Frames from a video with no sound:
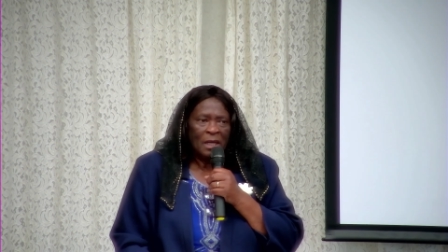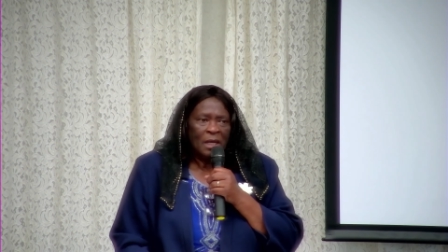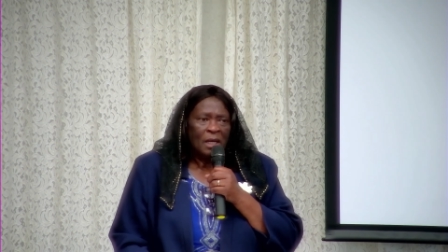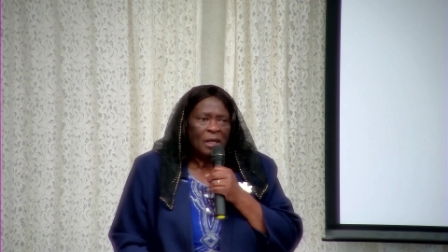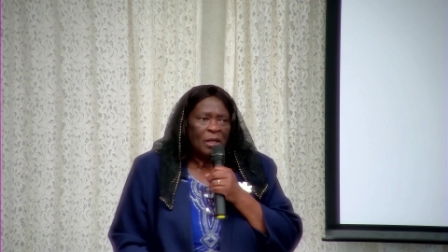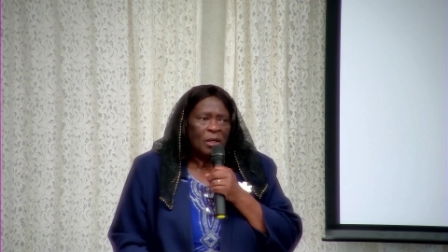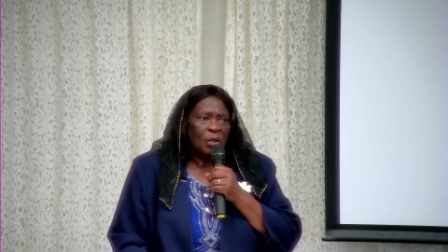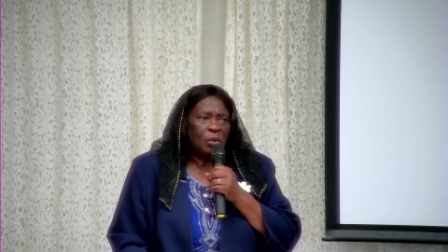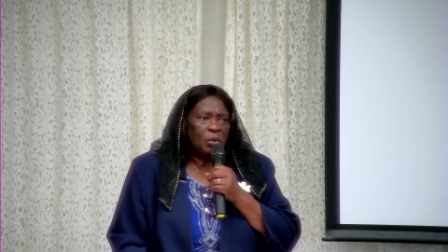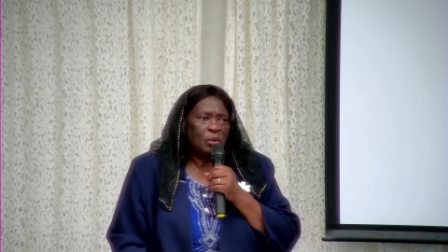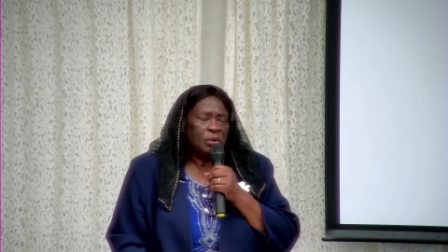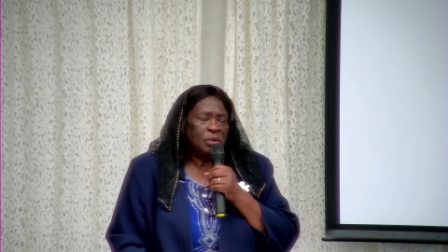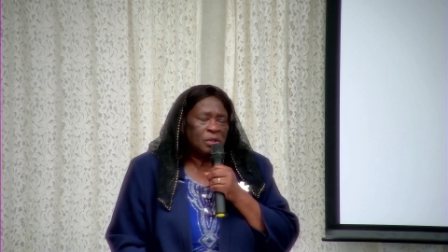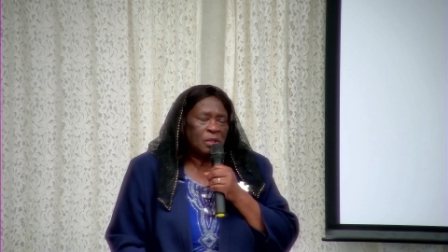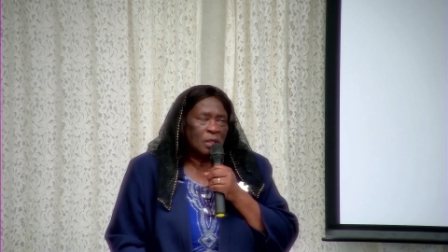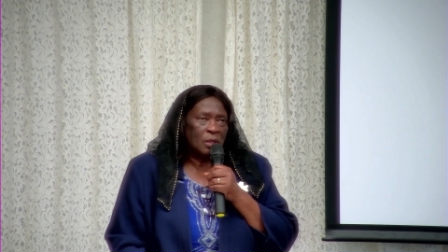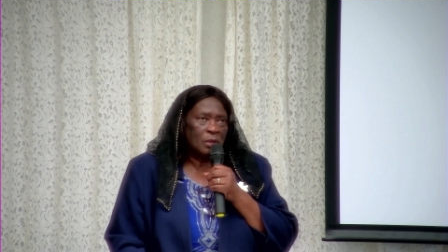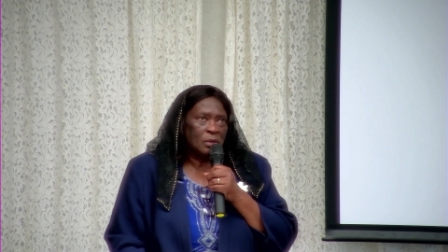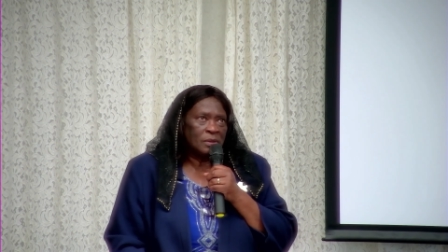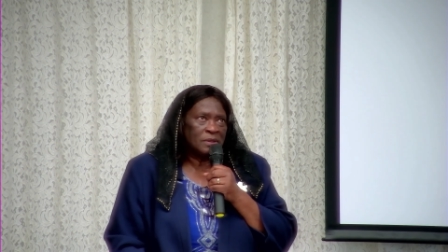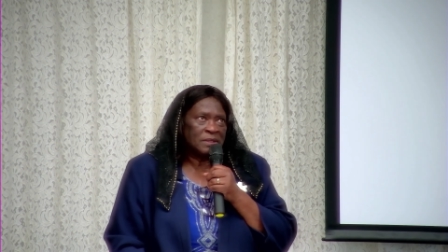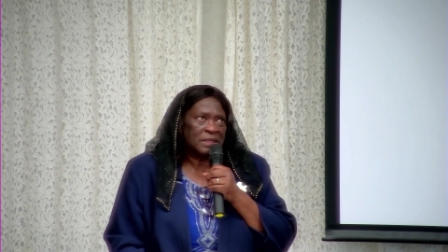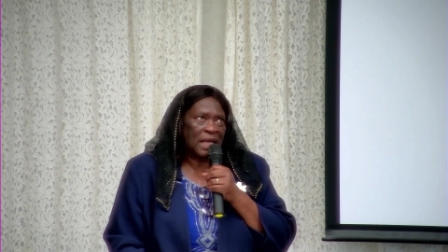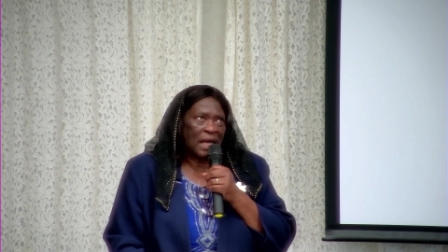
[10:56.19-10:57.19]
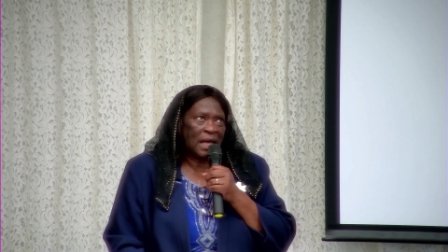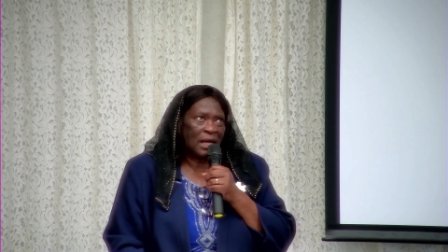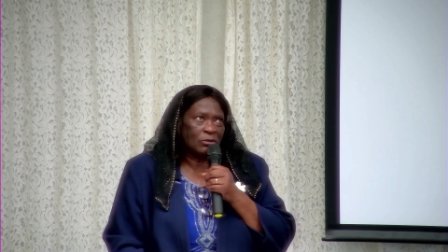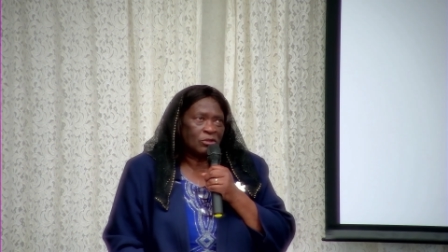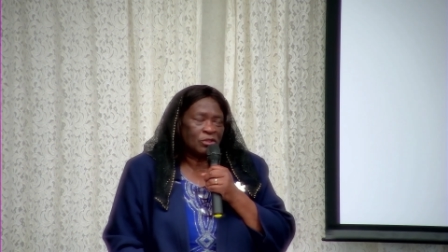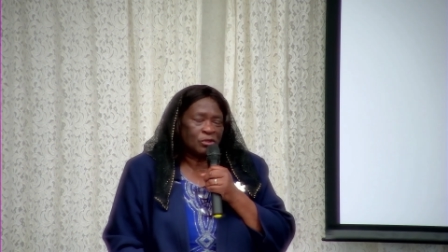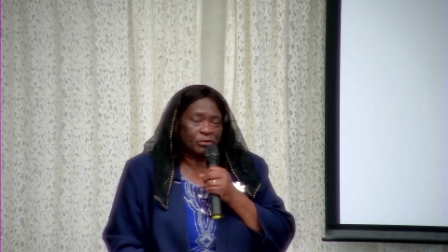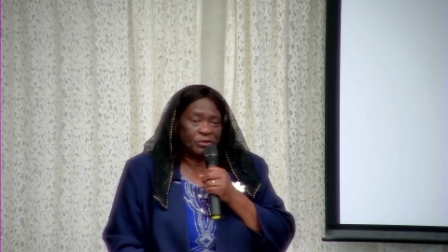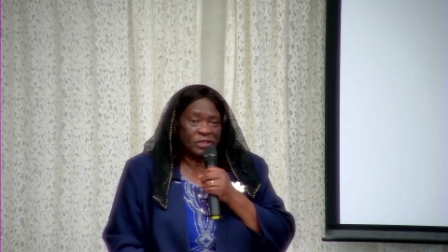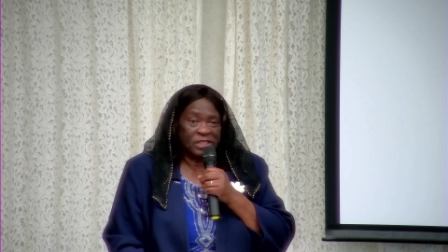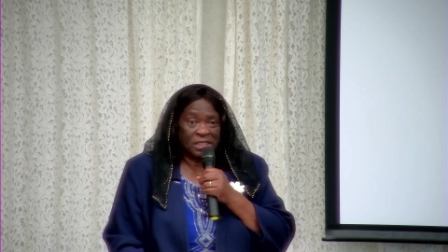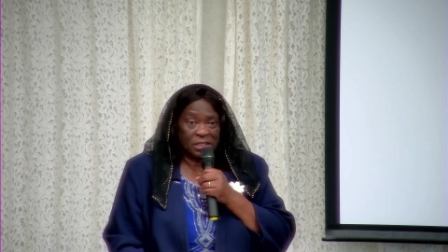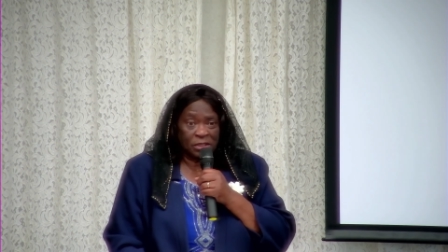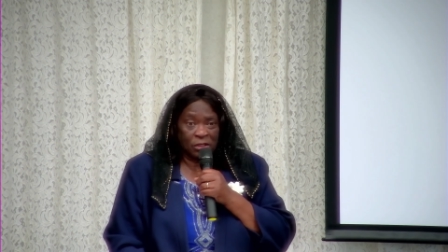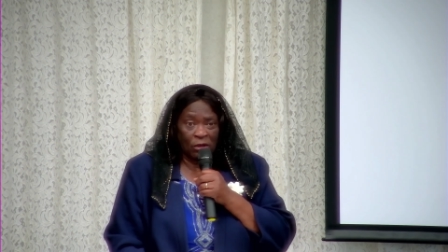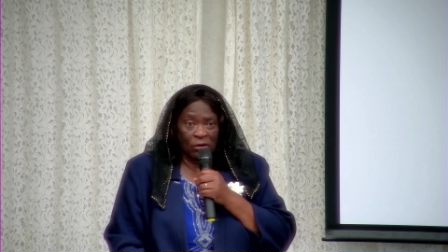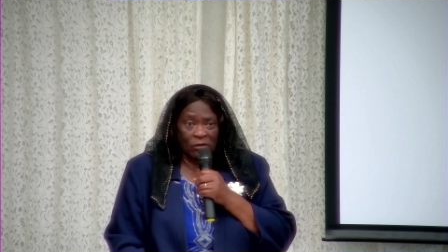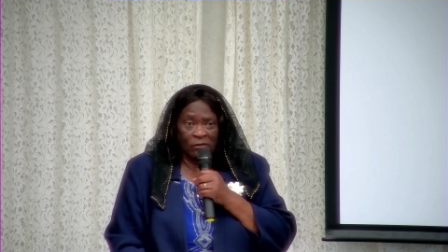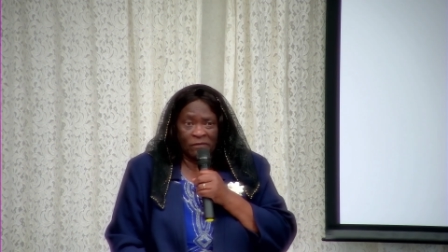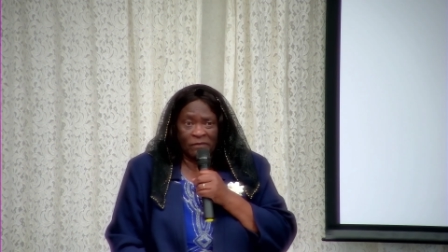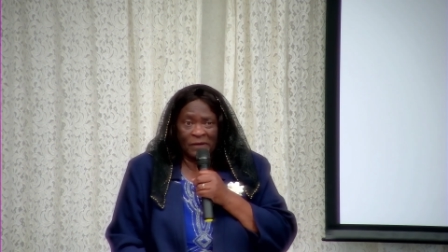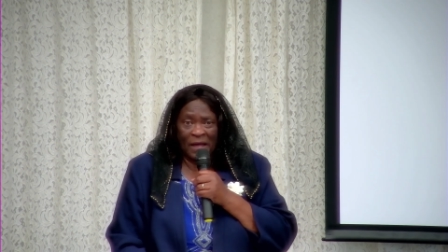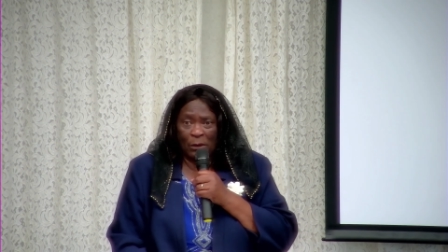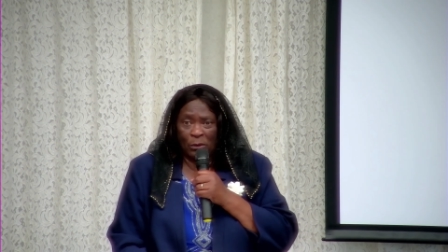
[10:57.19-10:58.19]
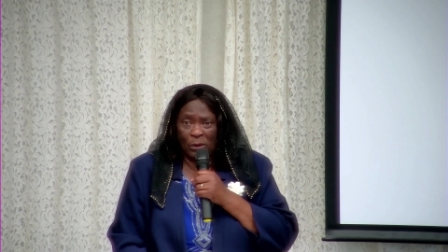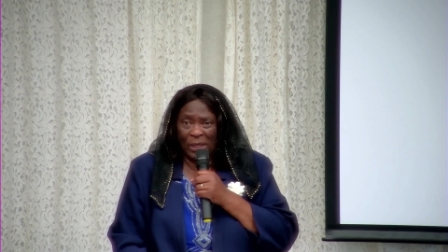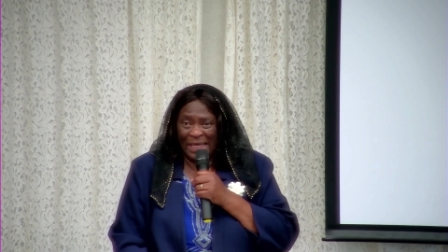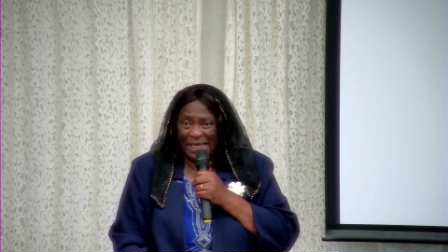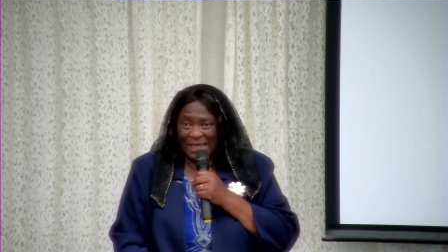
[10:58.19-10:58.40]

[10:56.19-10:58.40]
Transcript: who knows how to resolve our